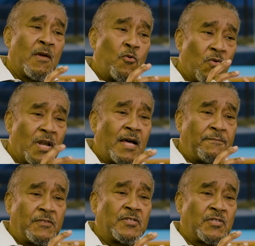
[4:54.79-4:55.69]
who
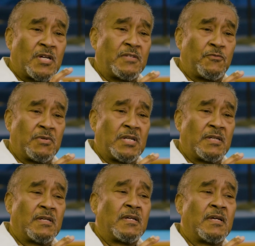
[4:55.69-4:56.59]
left this country
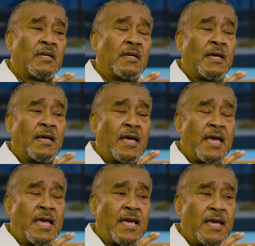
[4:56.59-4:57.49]

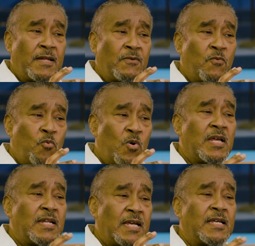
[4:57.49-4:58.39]
and
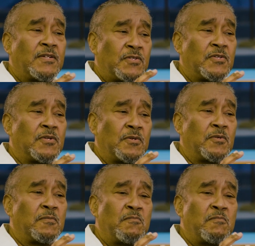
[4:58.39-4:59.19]
went into